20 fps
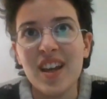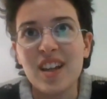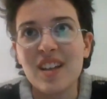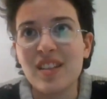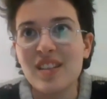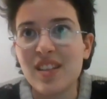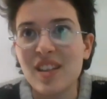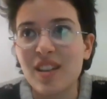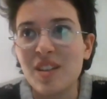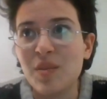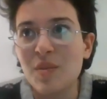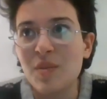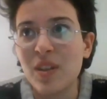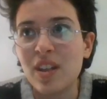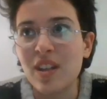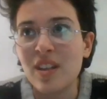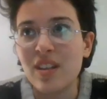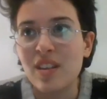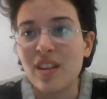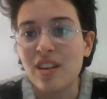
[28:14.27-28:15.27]

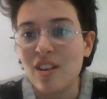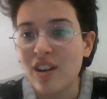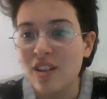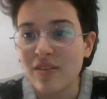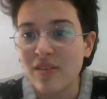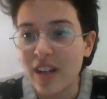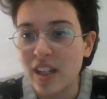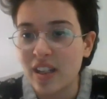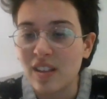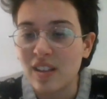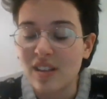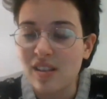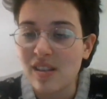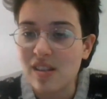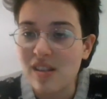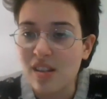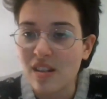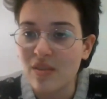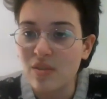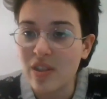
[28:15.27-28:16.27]
continuing the
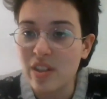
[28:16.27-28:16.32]
nonviolence